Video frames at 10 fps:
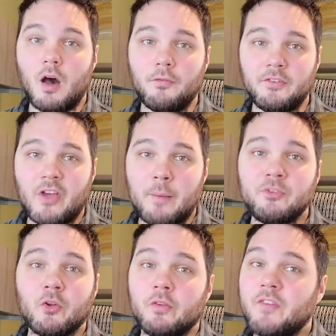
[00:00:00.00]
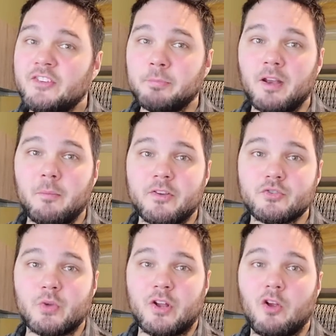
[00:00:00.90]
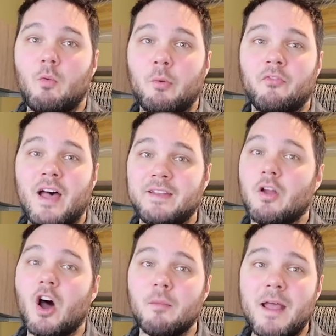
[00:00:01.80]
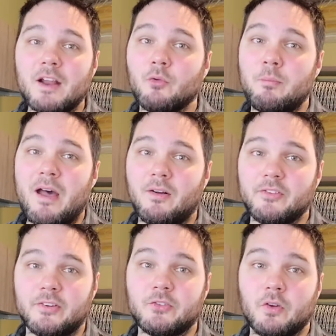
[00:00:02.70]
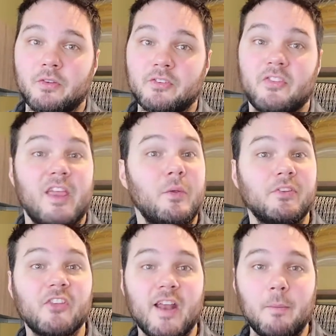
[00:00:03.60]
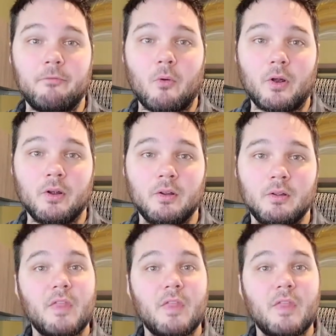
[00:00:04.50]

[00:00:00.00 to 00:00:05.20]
Oftentimes, your investment administrator will provide an automatic rebalancing service that you can sign up for